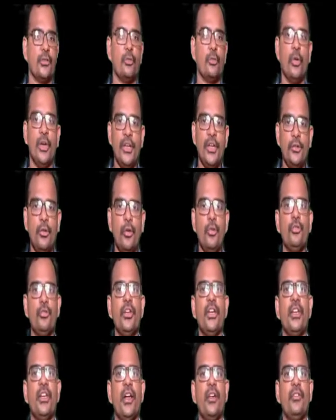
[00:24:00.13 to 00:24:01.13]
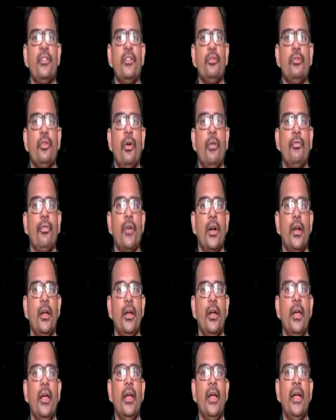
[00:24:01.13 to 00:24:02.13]
So indoor unit consists
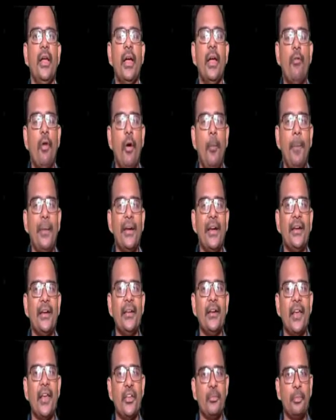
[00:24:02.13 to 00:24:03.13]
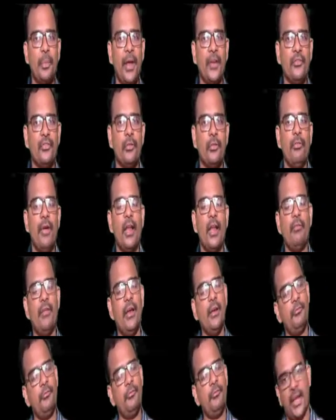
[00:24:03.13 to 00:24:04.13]
of evaporator, expansion valve
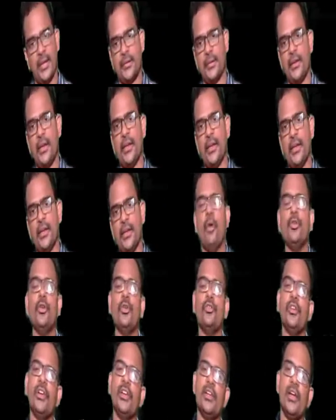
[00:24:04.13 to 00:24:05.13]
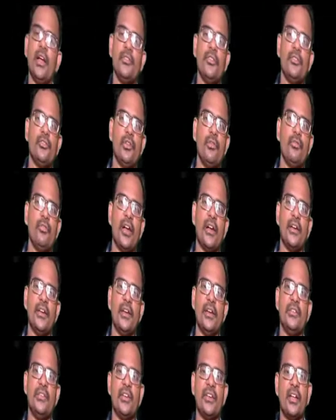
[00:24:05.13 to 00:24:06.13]
and fan, and outdoor unit consists of
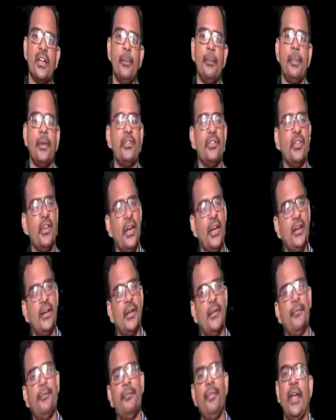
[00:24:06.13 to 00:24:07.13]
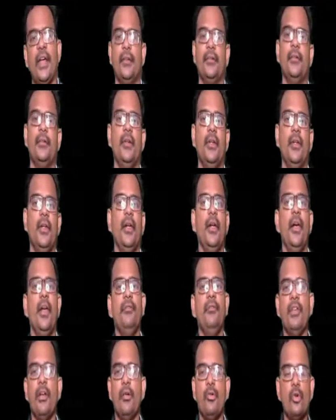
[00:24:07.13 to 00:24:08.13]
condenser, compressor and fan.
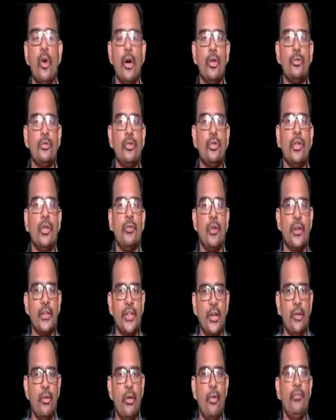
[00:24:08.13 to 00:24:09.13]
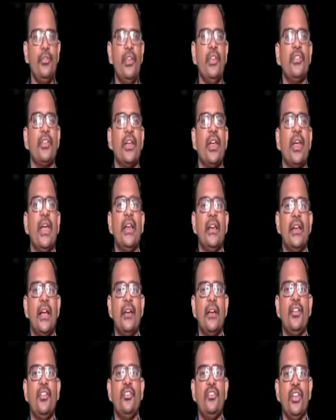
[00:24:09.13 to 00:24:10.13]
And we have gone through the working of this air
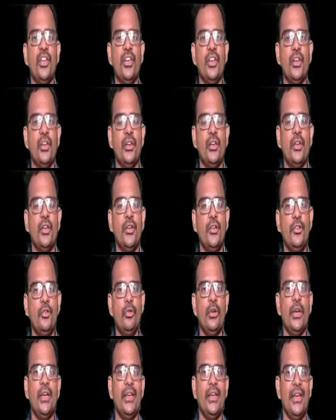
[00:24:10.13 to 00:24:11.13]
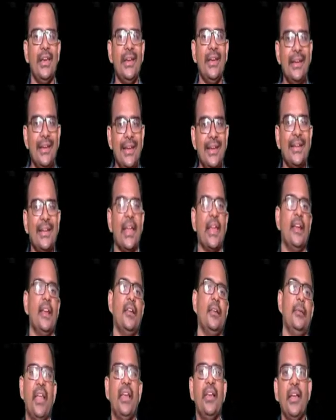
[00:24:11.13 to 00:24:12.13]
conditioning unit in
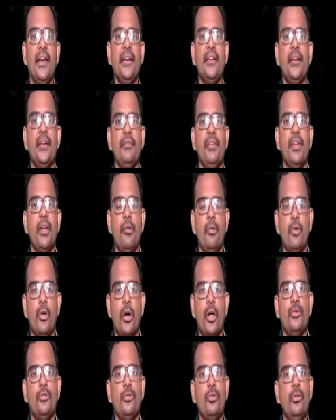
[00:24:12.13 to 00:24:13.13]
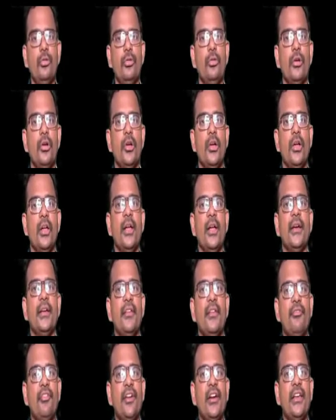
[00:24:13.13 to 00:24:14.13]
detail. And later we have gone through
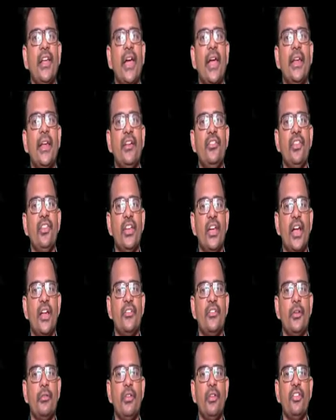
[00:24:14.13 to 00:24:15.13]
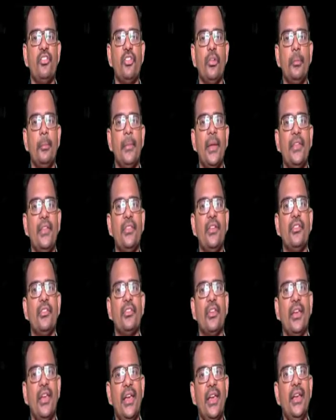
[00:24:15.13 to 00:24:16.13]
different energy conservation
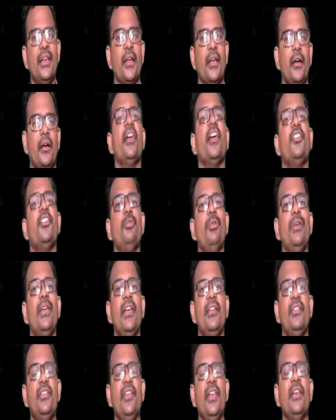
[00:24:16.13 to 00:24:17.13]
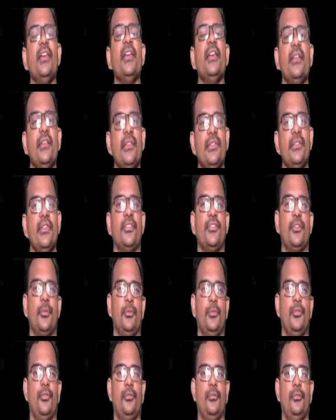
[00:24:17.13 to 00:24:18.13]
measures in HVAC
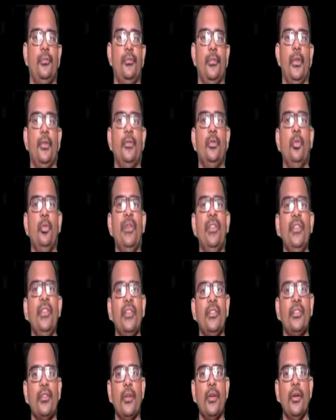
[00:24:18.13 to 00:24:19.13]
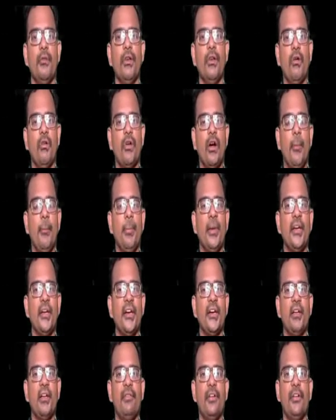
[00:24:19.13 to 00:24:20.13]
systems. So with this we have
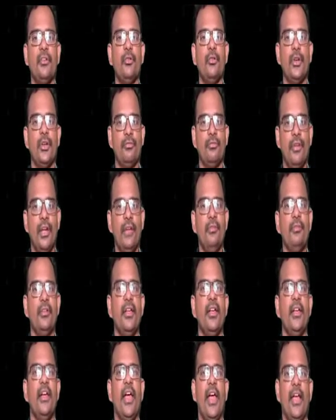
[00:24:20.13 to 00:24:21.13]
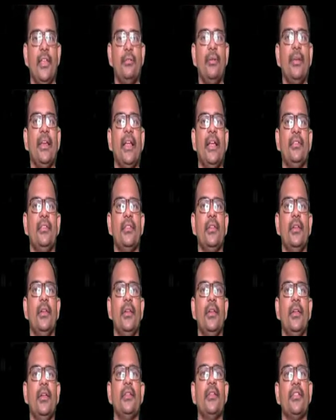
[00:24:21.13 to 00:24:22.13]
completed our unit 5 as well as
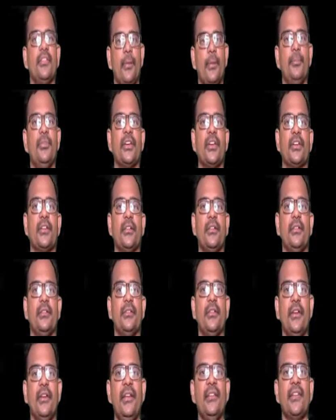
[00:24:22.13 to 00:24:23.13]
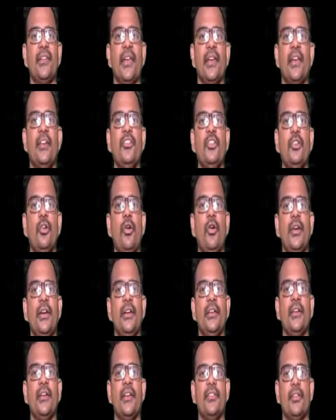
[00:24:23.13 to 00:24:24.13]
the subject, that is energy
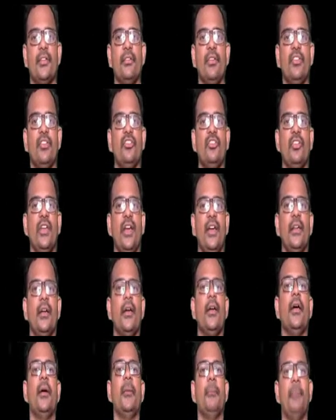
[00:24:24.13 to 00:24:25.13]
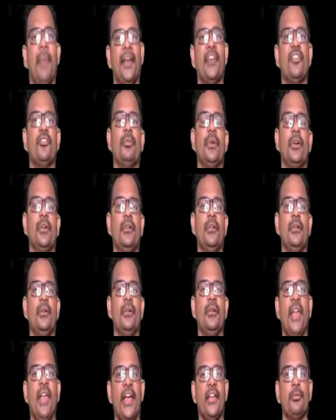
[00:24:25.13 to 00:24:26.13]
audit, conservation and management.
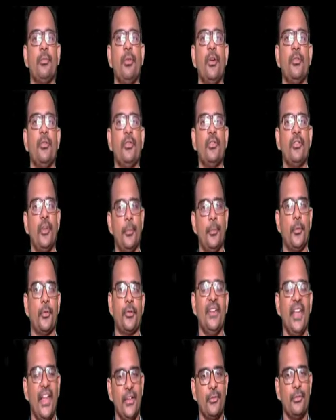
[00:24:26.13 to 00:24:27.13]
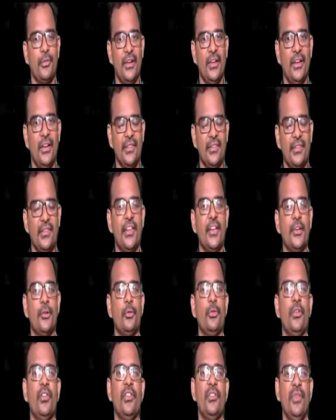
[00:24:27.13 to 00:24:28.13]
Thanks for your support. Thanks for listening
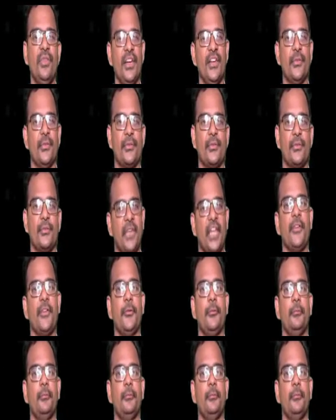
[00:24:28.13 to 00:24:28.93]
to these videos. Thank you.